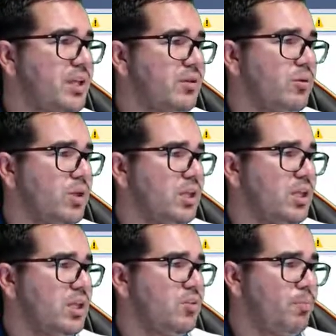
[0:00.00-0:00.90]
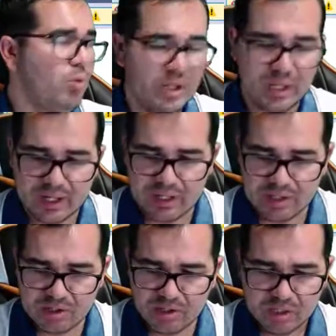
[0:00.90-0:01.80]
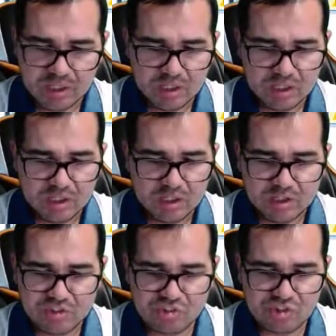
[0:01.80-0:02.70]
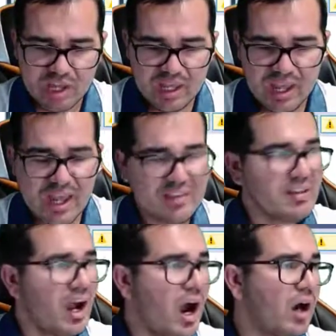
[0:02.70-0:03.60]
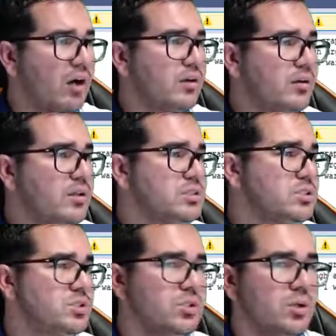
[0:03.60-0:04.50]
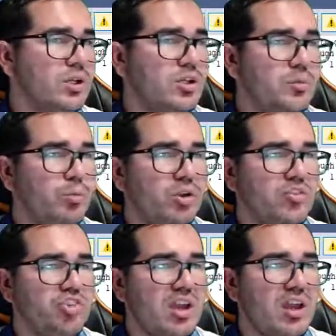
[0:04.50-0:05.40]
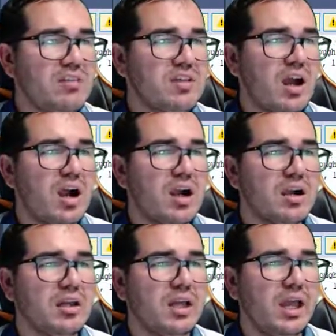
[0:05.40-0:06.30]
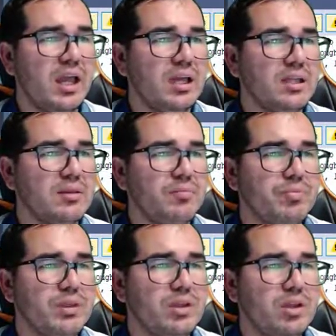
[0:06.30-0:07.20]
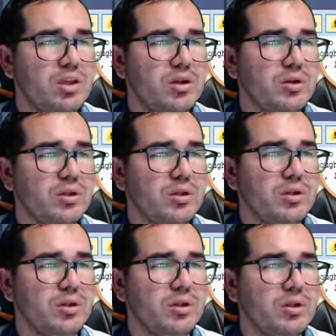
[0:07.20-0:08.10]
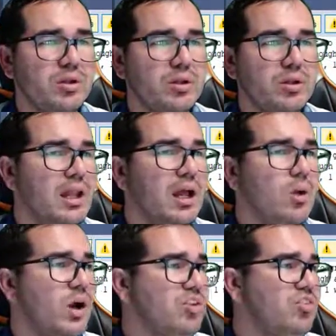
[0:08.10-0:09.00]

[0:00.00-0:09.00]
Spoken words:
we need to put it here JSR. So I'm going to put JSR, and here going to be selecting language,